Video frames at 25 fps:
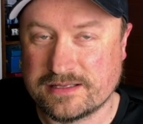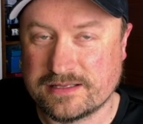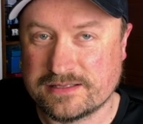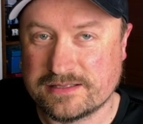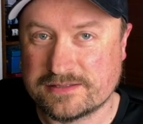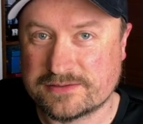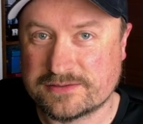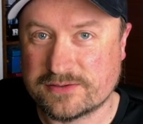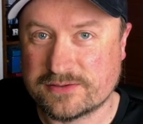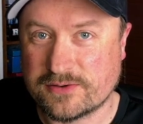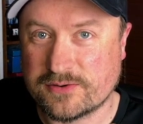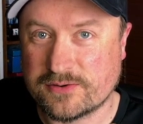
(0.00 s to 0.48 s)

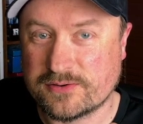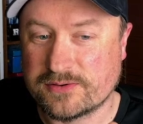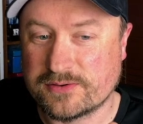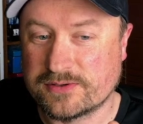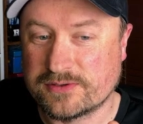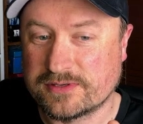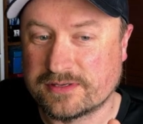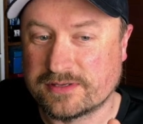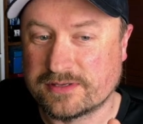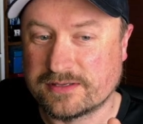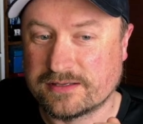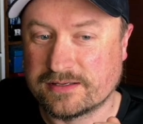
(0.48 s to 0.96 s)
So
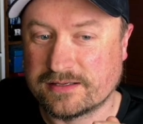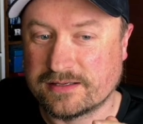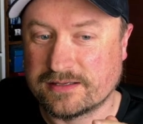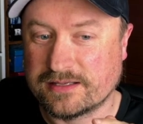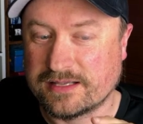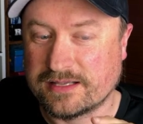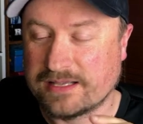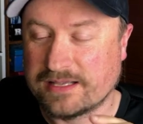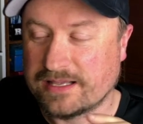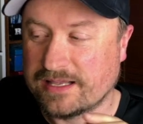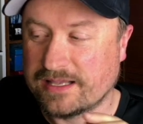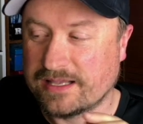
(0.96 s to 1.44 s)

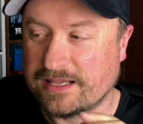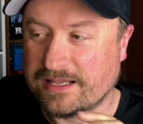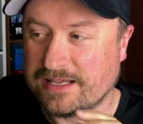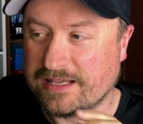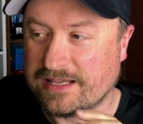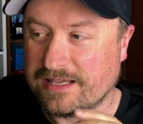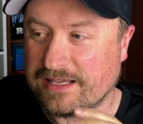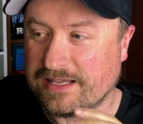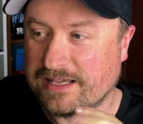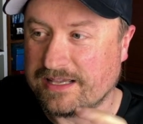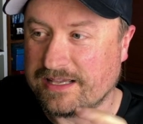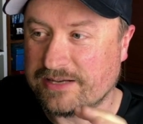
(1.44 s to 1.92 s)

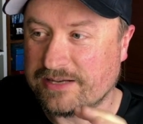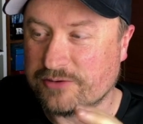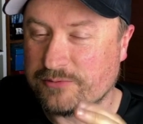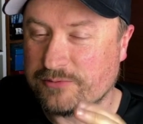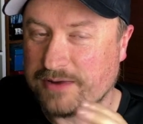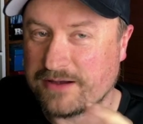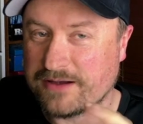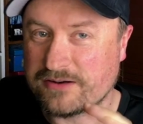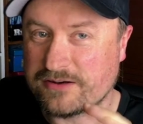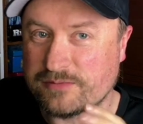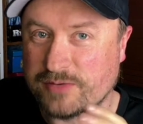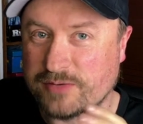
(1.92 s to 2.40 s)
in a
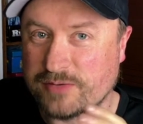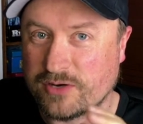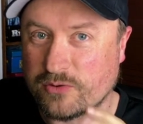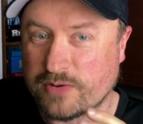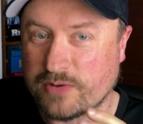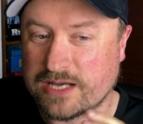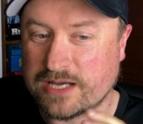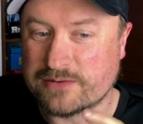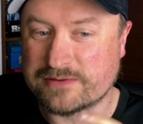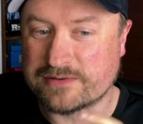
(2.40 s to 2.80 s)
roundabout way,